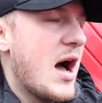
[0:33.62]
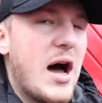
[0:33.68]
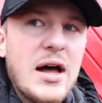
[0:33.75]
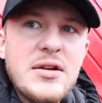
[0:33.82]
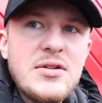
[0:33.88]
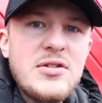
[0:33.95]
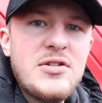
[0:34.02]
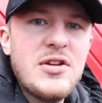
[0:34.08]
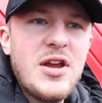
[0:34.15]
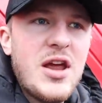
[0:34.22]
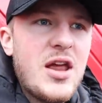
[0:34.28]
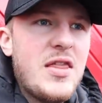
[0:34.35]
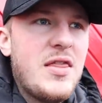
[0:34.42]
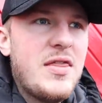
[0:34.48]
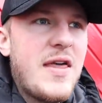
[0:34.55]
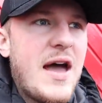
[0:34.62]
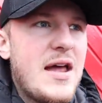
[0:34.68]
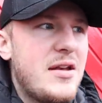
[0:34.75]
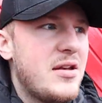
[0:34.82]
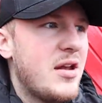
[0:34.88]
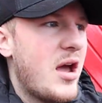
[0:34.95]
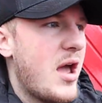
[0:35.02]
and
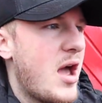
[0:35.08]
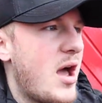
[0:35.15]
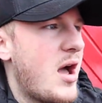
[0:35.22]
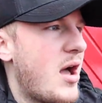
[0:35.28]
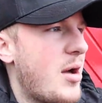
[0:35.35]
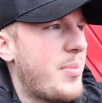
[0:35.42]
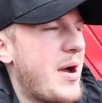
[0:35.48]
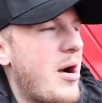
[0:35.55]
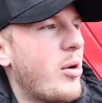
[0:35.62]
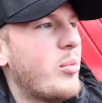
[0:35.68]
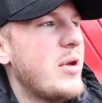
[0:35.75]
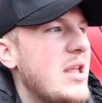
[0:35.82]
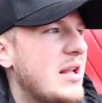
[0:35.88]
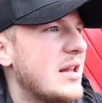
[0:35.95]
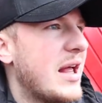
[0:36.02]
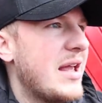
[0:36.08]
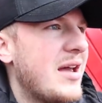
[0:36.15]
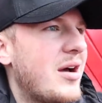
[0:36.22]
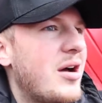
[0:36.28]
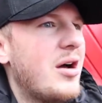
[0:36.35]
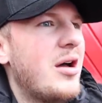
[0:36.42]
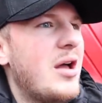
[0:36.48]
then about a week
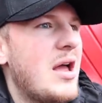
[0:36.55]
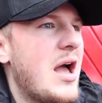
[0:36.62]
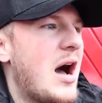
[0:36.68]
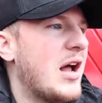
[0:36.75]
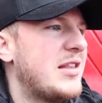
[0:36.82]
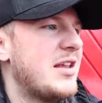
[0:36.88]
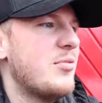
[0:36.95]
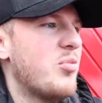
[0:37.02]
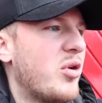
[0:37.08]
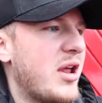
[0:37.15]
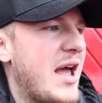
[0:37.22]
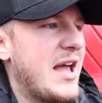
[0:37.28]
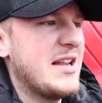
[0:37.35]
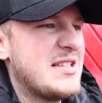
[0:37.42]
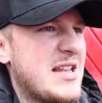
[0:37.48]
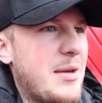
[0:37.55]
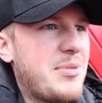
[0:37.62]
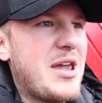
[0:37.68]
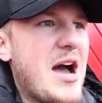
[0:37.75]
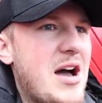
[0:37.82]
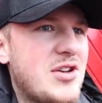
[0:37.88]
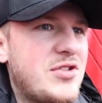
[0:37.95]
later, I didn't want to
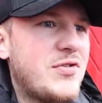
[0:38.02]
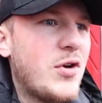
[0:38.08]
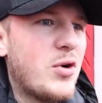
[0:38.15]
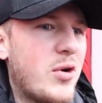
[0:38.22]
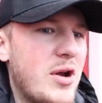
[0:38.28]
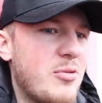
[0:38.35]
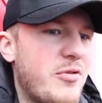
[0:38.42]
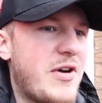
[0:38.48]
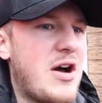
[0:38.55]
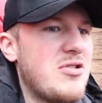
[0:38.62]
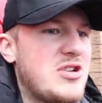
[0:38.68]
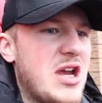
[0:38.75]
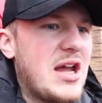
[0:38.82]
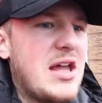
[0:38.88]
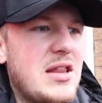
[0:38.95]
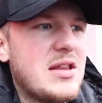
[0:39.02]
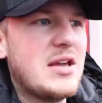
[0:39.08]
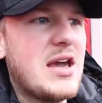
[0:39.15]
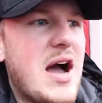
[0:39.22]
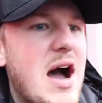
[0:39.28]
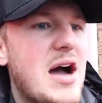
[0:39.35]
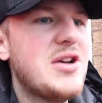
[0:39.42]
accept cash for it without checking the
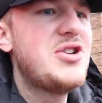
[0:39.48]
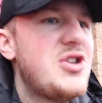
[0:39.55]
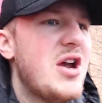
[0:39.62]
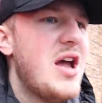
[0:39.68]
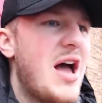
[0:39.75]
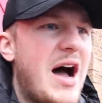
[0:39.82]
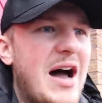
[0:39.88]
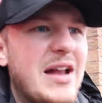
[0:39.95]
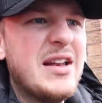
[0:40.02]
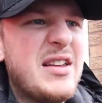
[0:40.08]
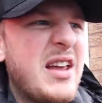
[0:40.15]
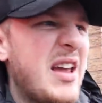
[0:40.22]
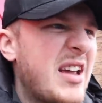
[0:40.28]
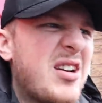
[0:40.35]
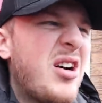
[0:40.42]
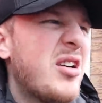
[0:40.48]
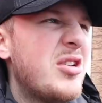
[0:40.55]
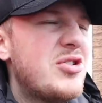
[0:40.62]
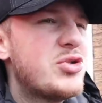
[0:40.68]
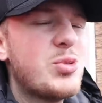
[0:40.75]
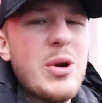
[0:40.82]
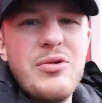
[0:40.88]
cash and it kind
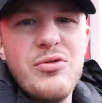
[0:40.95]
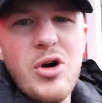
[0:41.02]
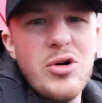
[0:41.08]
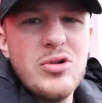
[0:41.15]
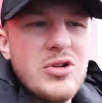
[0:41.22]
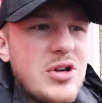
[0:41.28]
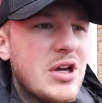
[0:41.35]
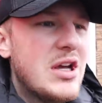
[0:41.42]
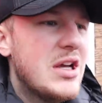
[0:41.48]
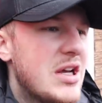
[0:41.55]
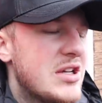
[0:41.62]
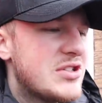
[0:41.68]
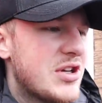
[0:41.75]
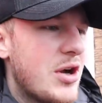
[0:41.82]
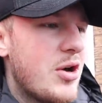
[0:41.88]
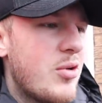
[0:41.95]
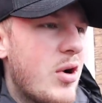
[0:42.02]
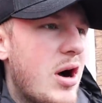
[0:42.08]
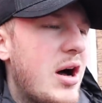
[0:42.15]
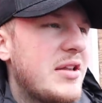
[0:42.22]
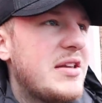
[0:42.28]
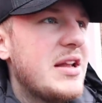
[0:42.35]
of just went wrong.
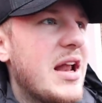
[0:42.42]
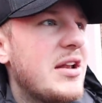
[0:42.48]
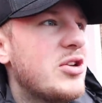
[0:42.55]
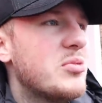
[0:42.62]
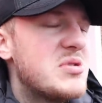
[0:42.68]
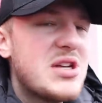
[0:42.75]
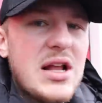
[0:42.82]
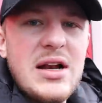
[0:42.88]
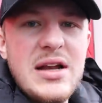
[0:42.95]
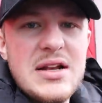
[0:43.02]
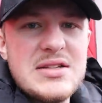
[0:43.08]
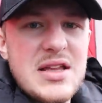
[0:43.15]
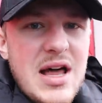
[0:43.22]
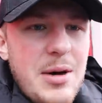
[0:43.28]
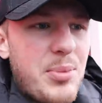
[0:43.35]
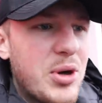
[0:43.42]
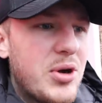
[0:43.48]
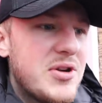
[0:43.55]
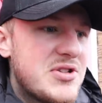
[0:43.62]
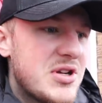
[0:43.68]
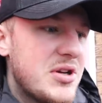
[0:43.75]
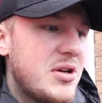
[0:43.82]
So I didn't end up selling it to that
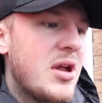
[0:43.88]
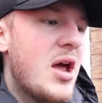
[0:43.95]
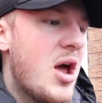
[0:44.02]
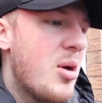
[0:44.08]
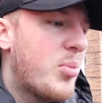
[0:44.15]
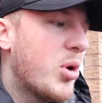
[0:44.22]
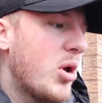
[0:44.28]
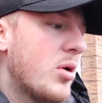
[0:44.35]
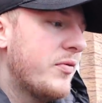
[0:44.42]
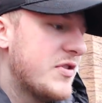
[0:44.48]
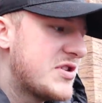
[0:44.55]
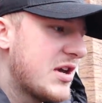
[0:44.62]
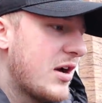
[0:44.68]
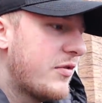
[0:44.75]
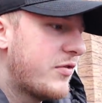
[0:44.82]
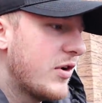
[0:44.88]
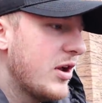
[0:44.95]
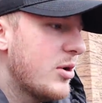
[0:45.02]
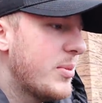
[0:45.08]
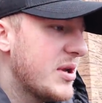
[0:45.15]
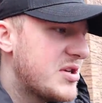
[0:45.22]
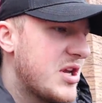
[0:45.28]
person. Put it up for sale for a
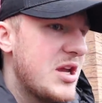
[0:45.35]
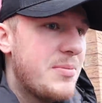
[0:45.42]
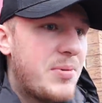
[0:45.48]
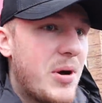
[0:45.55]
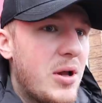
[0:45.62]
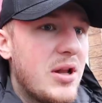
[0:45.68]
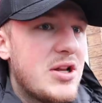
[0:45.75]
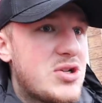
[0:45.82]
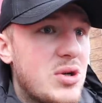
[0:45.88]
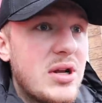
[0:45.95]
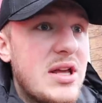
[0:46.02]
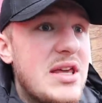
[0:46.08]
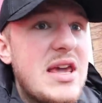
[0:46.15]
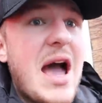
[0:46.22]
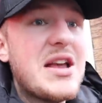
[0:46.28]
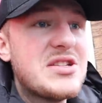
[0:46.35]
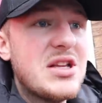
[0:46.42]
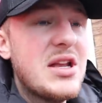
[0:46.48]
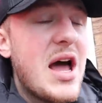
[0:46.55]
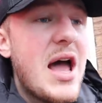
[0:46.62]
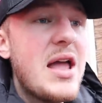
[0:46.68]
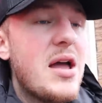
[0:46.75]
little bit cheaper, literally
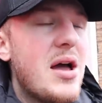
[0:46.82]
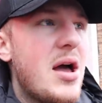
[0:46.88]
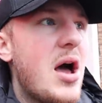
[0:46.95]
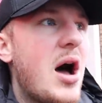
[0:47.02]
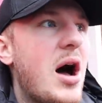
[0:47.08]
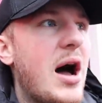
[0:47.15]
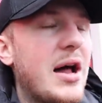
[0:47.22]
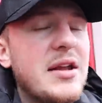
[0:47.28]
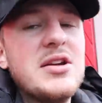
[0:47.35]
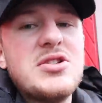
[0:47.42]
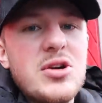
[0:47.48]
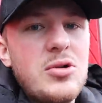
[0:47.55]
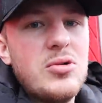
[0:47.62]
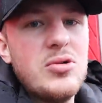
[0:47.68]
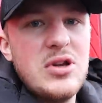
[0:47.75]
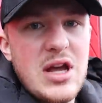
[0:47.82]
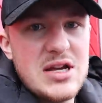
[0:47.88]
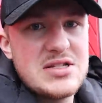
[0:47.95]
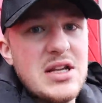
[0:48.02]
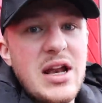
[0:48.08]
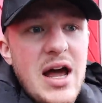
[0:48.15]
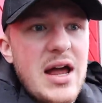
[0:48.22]
yesterday, and it sold
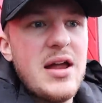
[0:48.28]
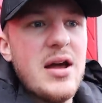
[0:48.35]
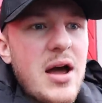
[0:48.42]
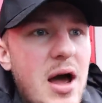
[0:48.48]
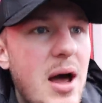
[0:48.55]
yesterday.